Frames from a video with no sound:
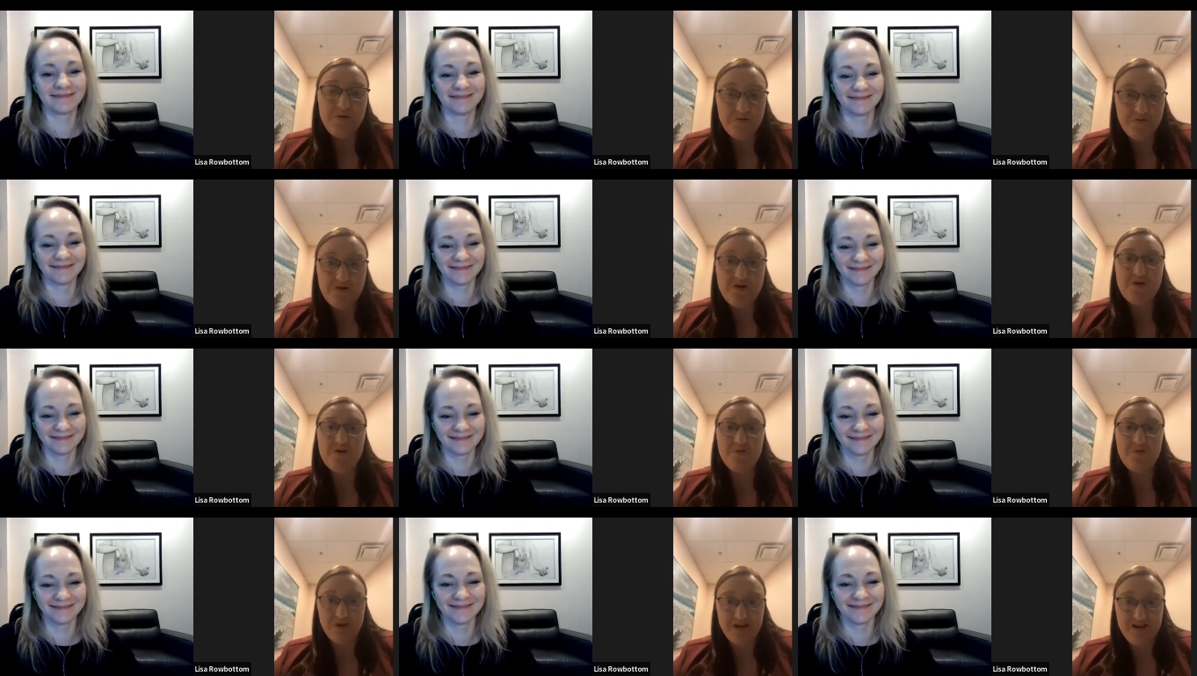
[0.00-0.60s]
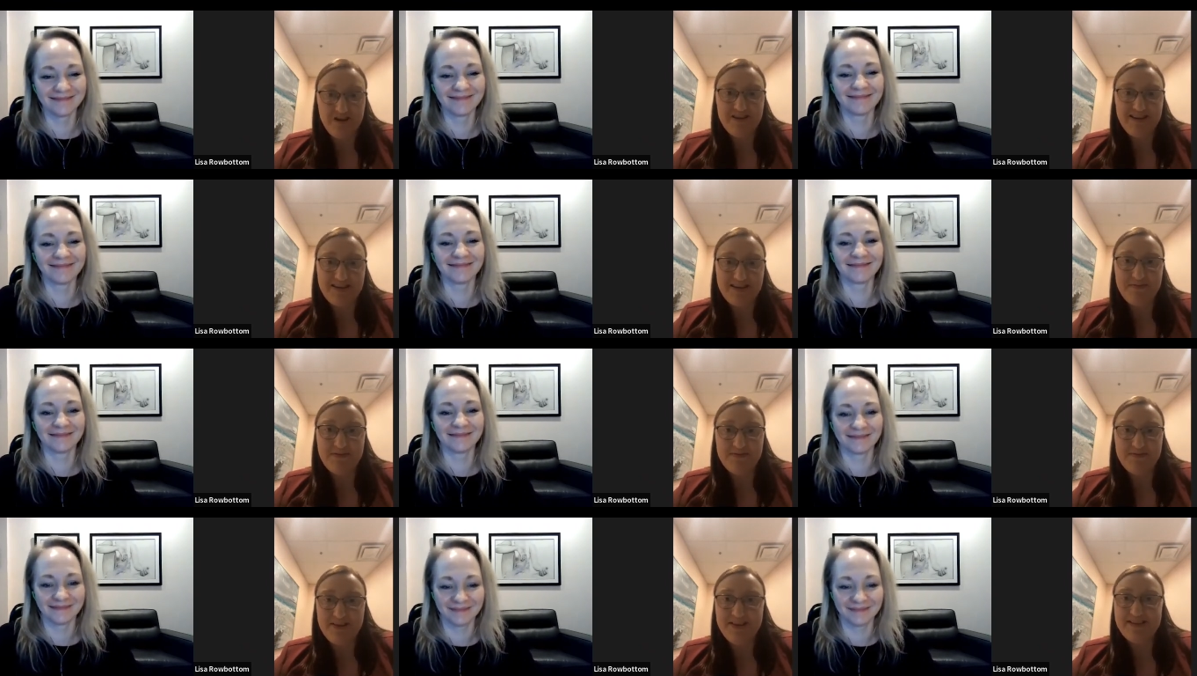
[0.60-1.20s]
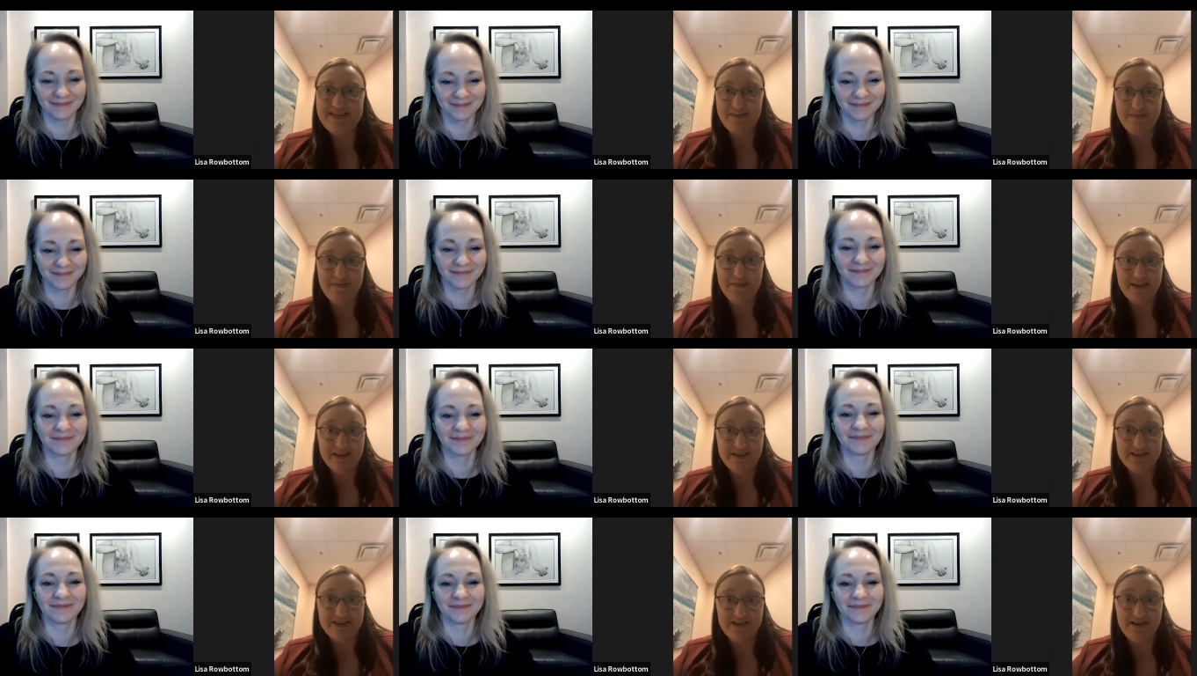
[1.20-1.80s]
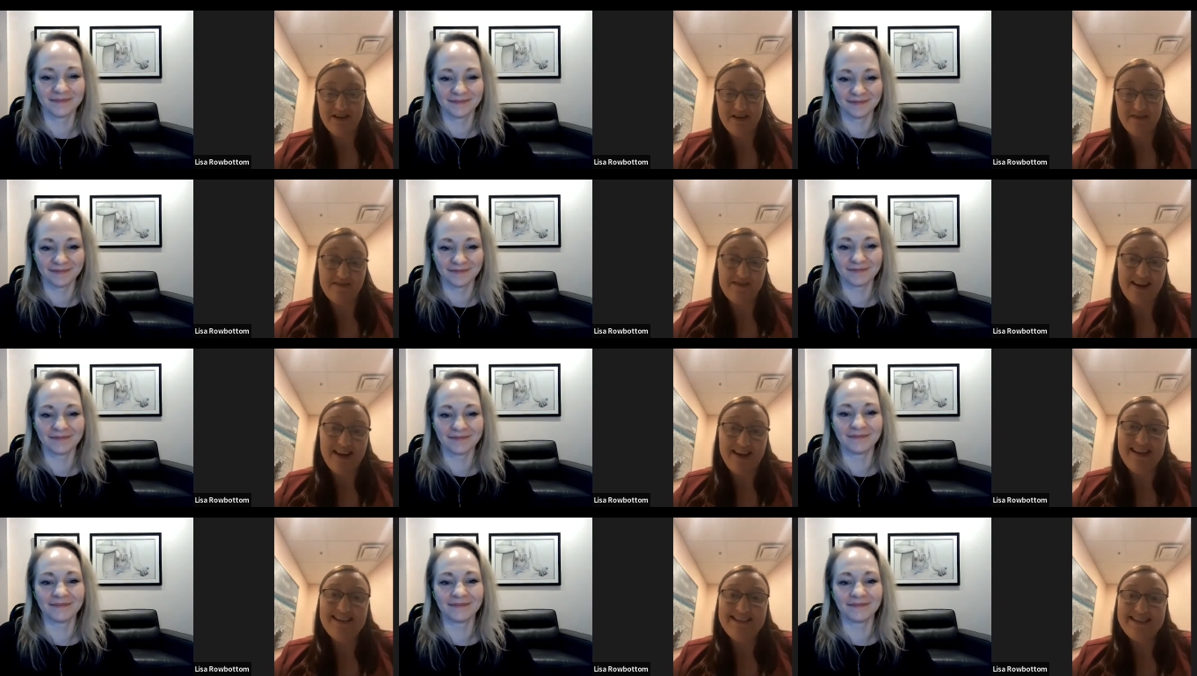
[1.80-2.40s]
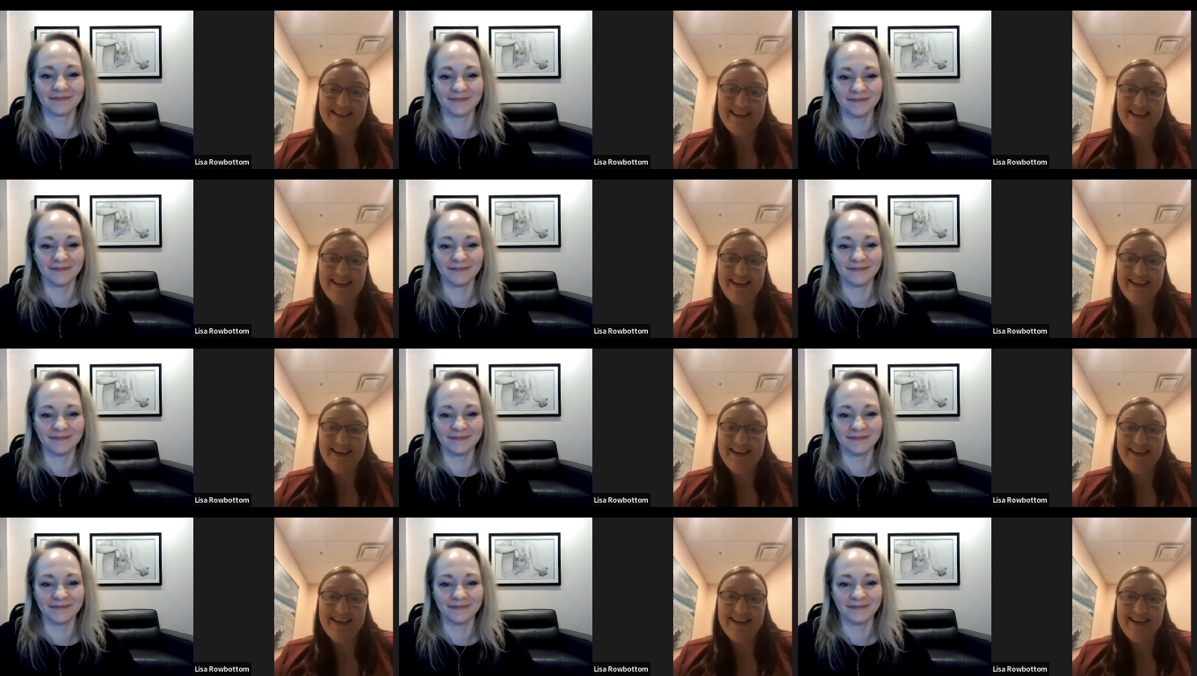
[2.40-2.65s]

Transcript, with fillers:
Speaker 1: you know when you come to me something is not right